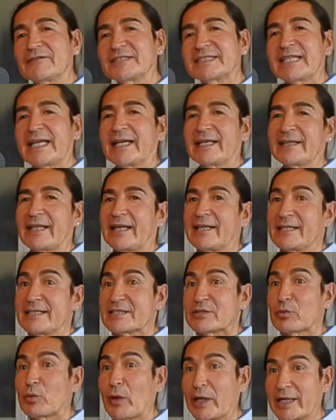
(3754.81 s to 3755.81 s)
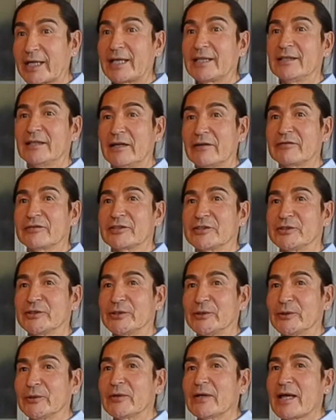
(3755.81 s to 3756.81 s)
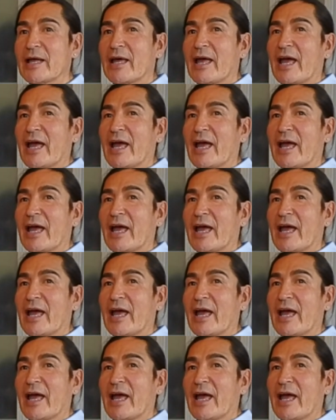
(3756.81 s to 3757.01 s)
saying that it's what I love to do.